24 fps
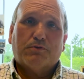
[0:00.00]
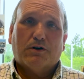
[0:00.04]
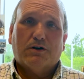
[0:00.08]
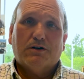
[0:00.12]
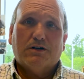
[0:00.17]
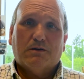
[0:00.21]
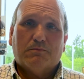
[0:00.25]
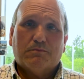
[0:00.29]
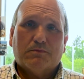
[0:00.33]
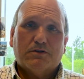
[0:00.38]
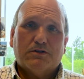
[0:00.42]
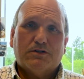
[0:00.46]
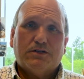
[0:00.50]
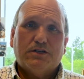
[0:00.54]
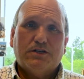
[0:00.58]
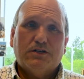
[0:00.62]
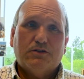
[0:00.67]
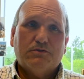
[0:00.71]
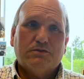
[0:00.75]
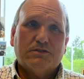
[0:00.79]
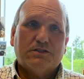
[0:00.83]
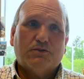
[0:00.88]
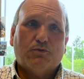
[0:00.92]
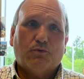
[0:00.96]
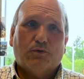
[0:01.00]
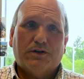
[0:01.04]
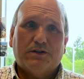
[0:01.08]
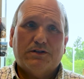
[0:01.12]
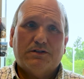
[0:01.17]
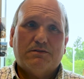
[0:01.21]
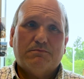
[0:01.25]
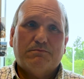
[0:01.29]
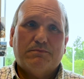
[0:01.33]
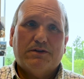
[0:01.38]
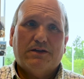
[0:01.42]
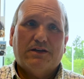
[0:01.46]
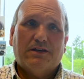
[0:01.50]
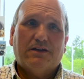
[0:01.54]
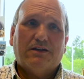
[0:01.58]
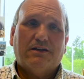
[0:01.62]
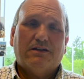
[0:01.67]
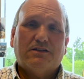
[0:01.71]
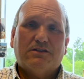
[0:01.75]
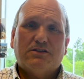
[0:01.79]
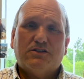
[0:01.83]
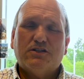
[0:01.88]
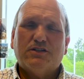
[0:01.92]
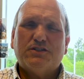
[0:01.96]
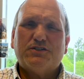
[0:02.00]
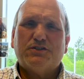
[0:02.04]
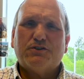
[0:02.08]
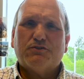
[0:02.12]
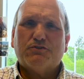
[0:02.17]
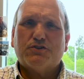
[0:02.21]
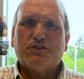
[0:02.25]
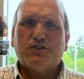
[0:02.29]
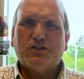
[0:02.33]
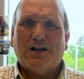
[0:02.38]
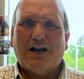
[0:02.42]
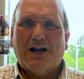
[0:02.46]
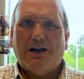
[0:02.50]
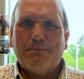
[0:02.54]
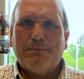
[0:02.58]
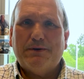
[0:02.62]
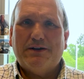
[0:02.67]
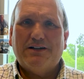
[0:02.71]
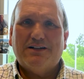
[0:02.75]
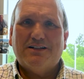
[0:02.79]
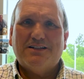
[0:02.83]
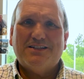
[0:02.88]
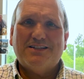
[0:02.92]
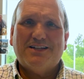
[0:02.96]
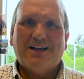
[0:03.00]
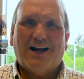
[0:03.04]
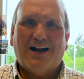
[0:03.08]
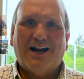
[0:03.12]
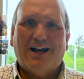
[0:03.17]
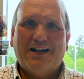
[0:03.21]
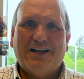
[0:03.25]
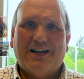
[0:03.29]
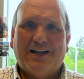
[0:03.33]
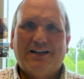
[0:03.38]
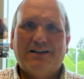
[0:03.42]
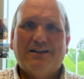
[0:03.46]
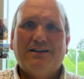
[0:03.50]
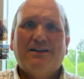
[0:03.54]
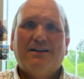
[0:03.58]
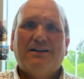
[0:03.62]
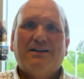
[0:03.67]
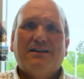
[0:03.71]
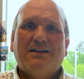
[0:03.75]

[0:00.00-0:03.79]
number 2 is going to be just your shopping and dining